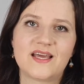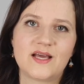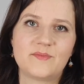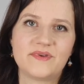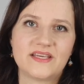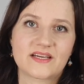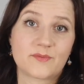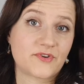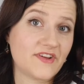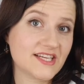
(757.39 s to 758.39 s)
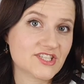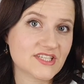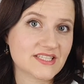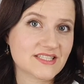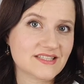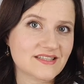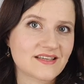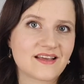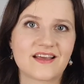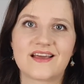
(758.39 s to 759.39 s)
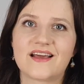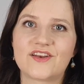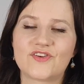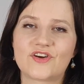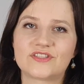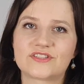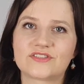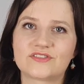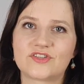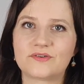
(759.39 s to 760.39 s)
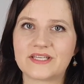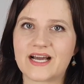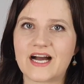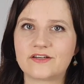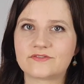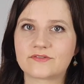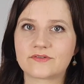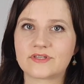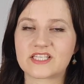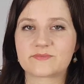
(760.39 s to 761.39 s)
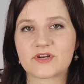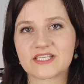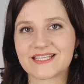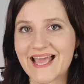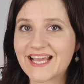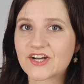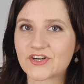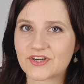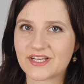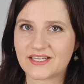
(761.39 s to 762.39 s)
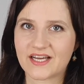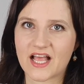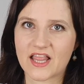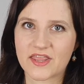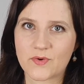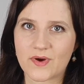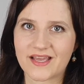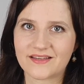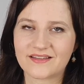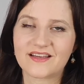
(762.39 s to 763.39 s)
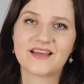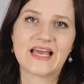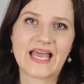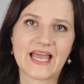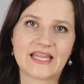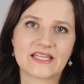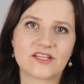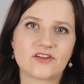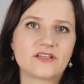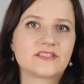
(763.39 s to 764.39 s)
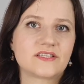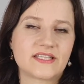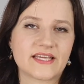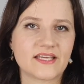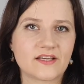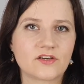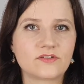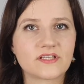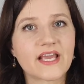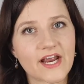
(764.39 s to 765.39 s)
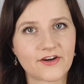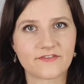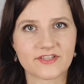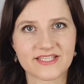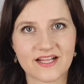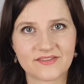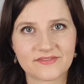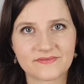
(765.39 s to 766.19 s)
being a perfectionist, not knowing how to express anger in a healthy way, and not taking good care of yourself.